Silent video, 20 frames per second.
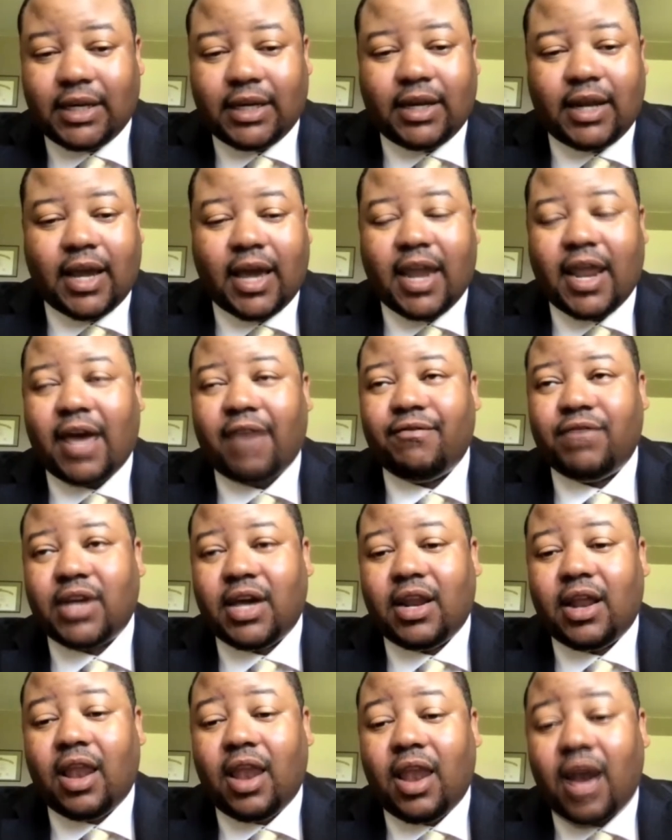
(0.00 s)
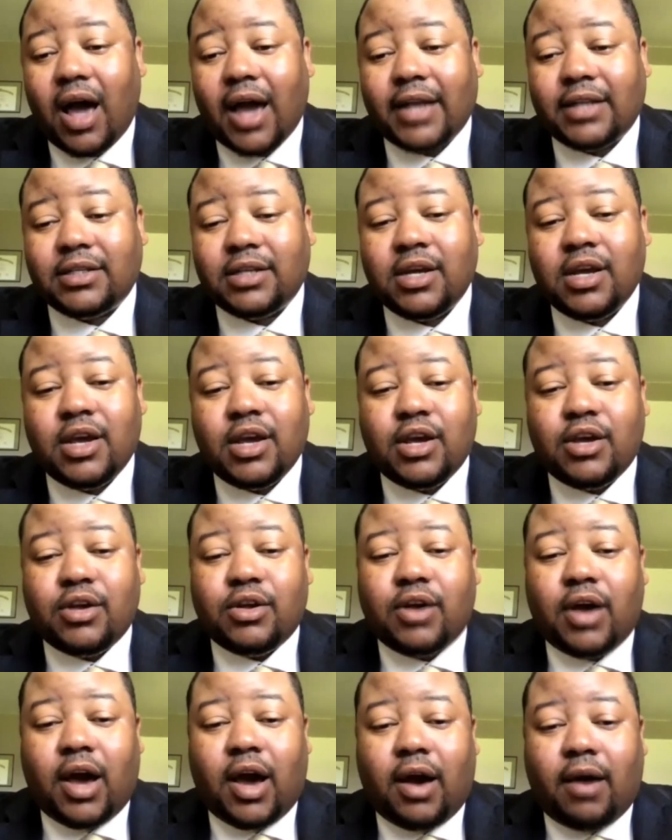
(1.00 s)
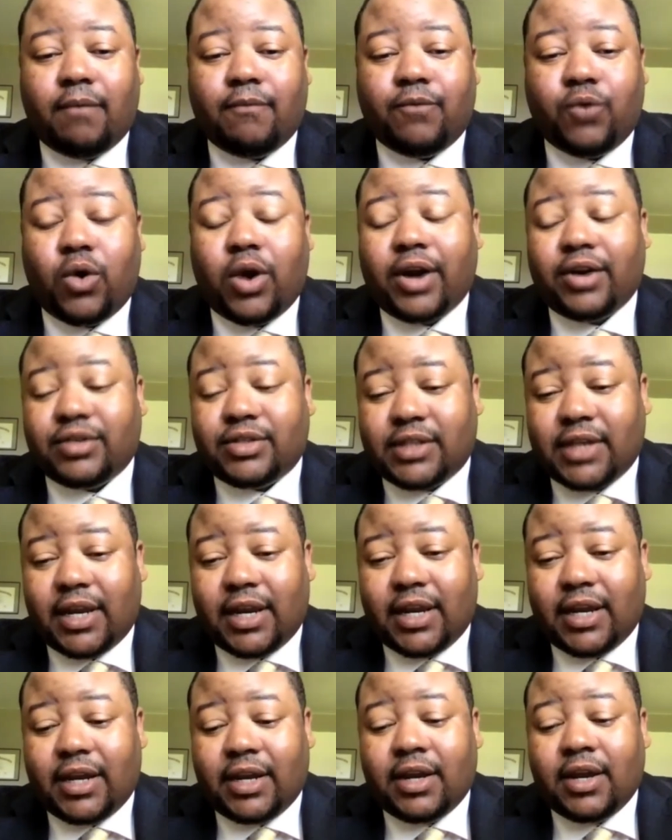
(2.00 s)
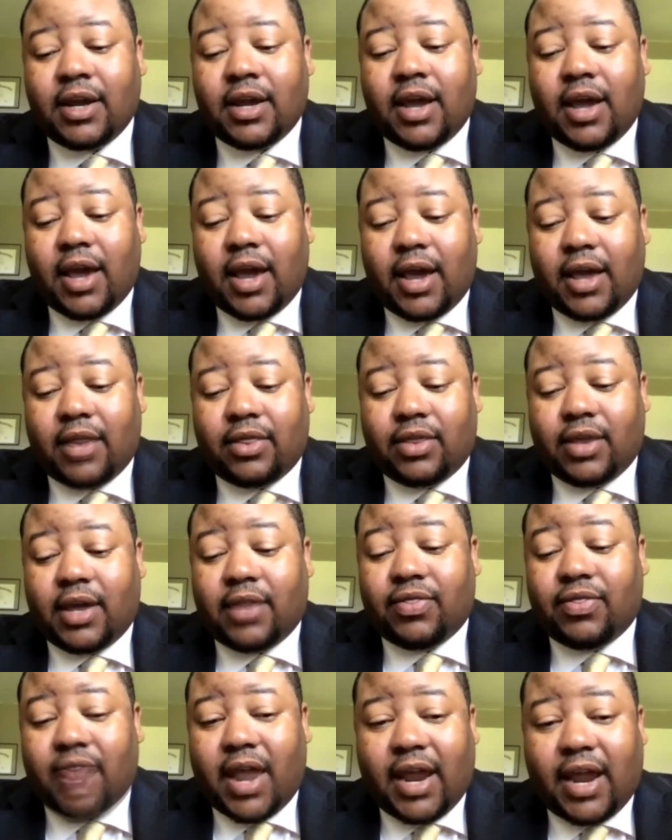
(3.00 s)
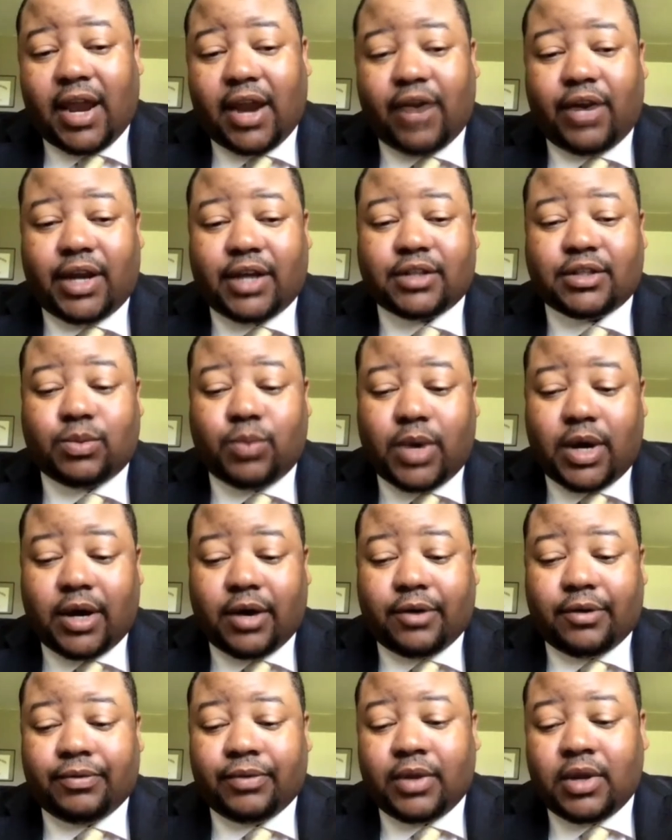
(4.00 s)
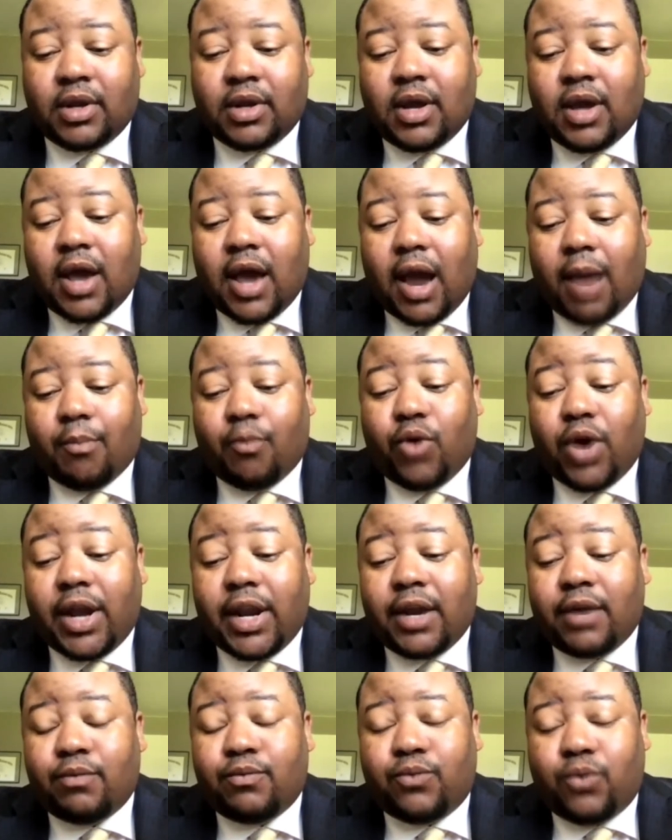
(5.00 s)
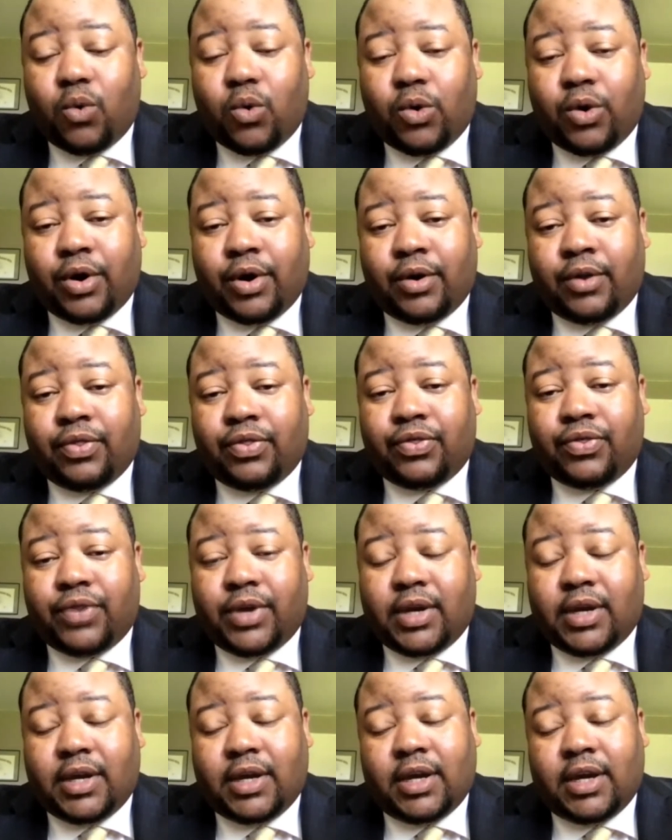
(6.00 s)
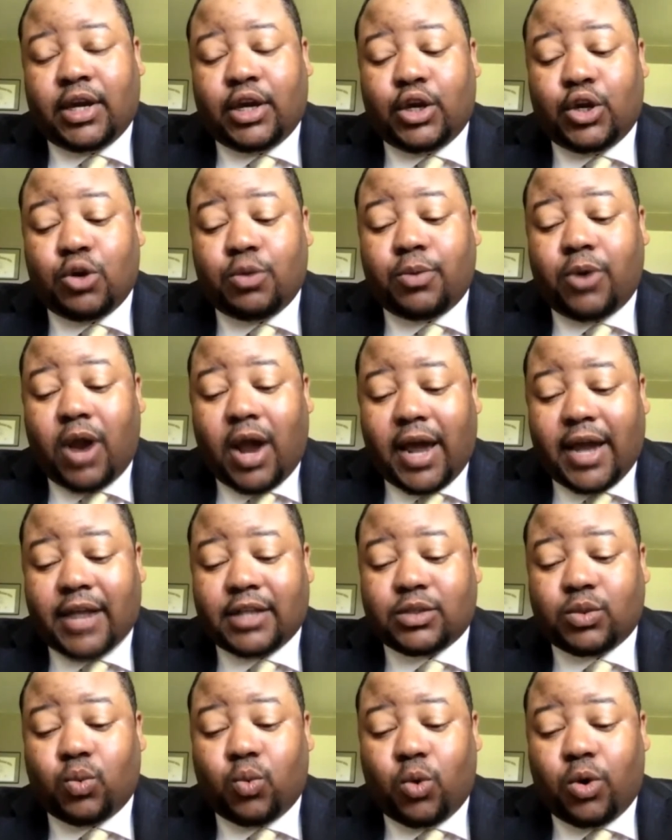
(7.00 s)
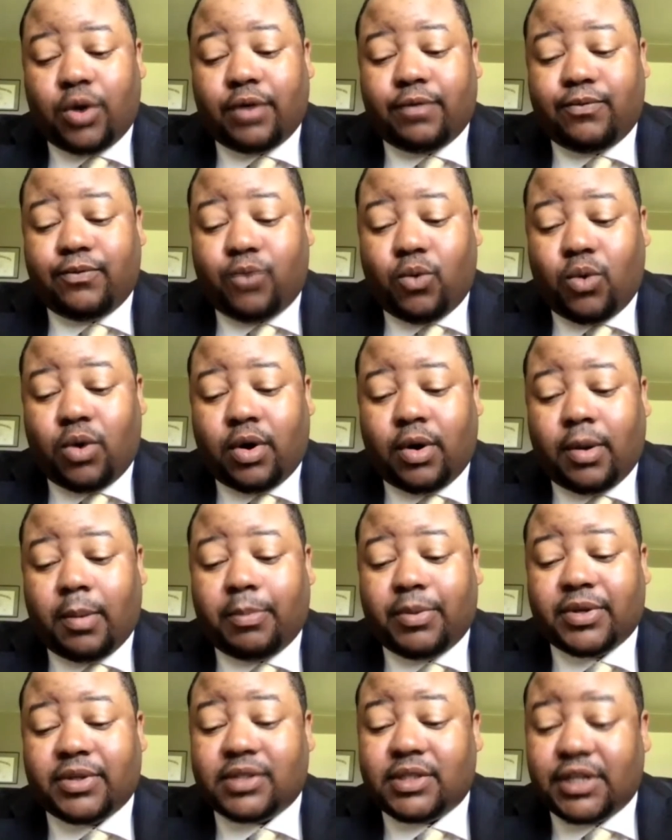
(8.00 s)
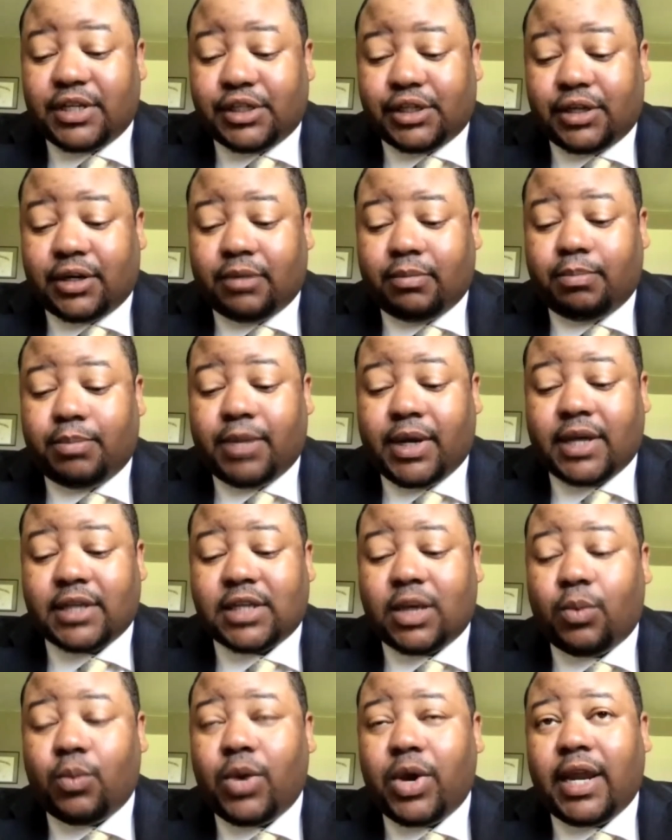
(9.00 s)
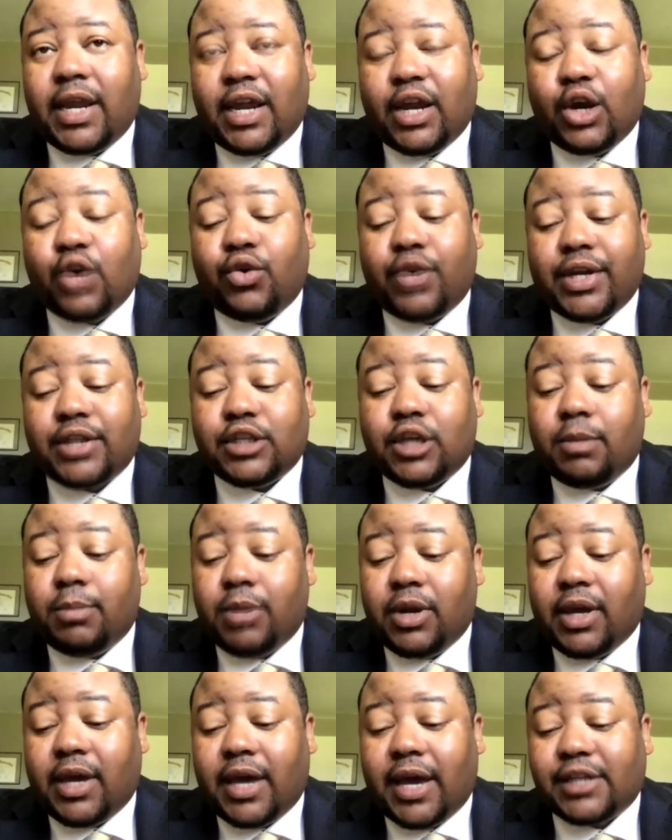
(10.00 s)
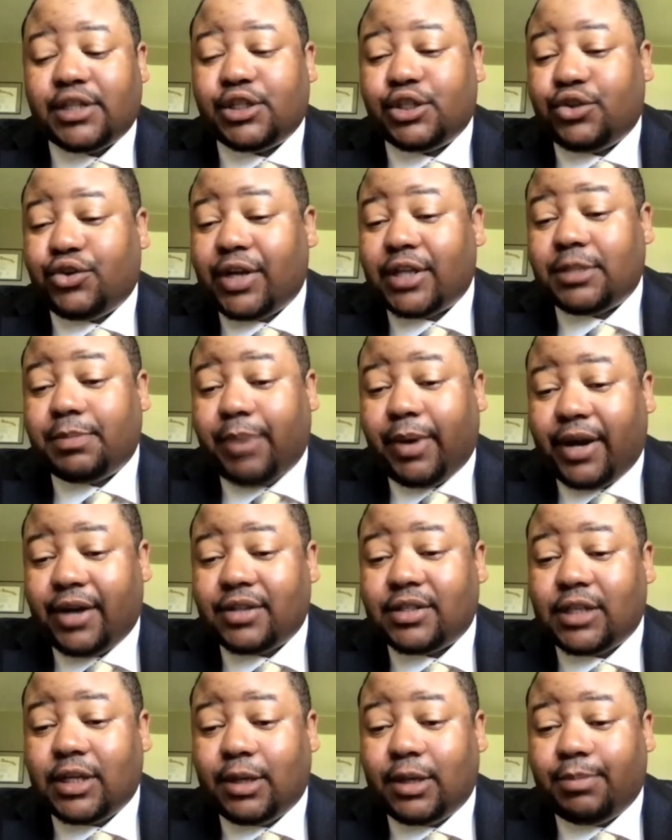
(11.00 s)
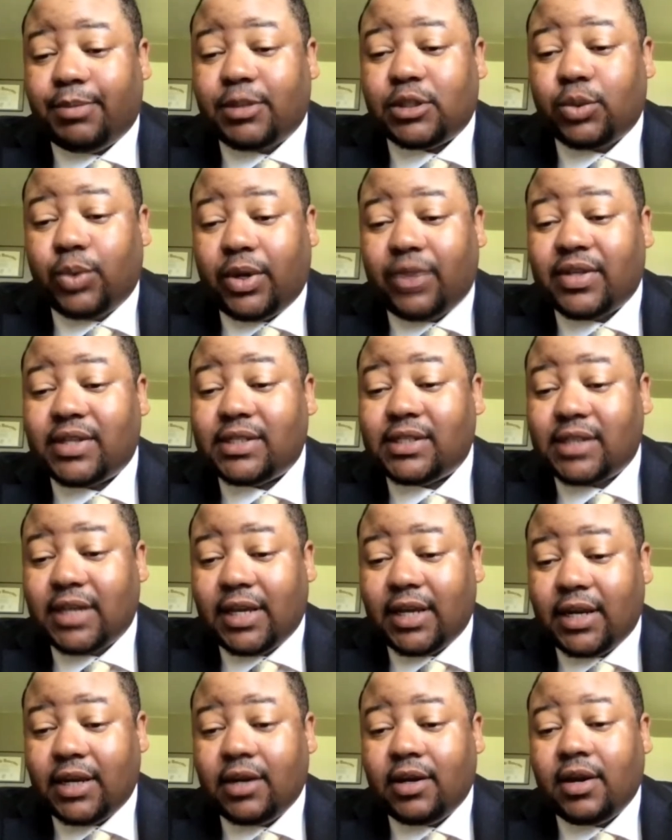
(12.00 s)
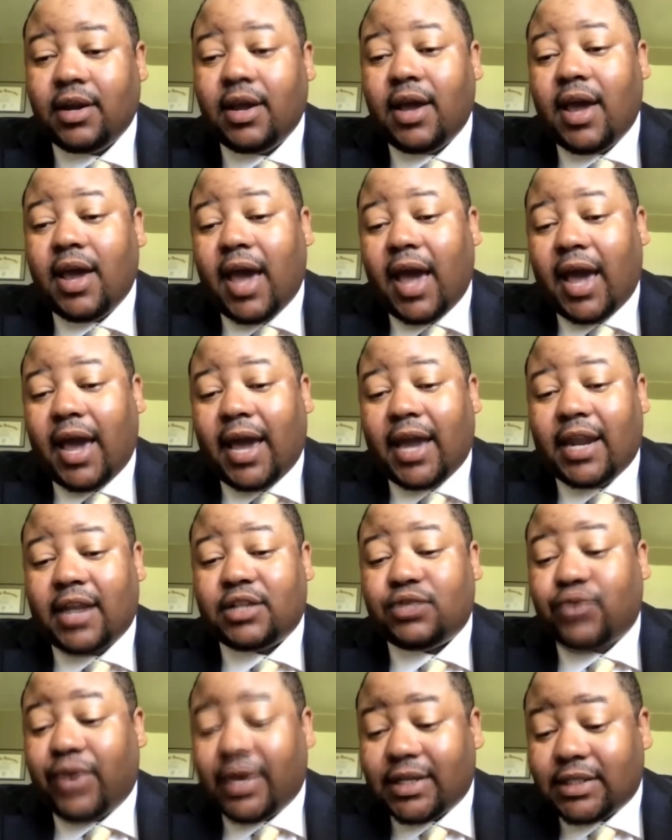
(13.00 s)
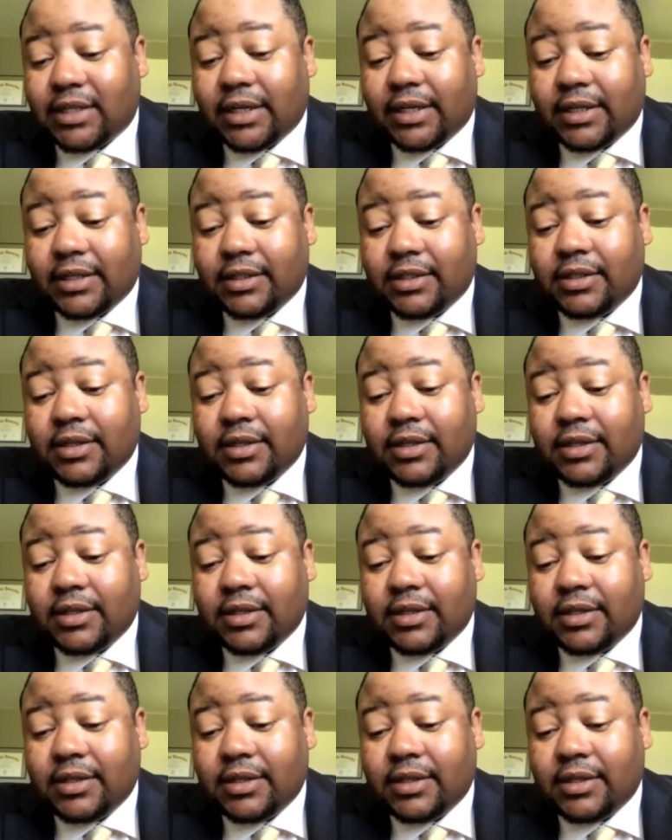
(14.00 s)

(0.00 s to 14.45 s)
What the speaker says: and have done a lot for our city in that area as well. I'm running for the Huber Heights Ward 4 position because I want to increase communication transparency between the city and its residents.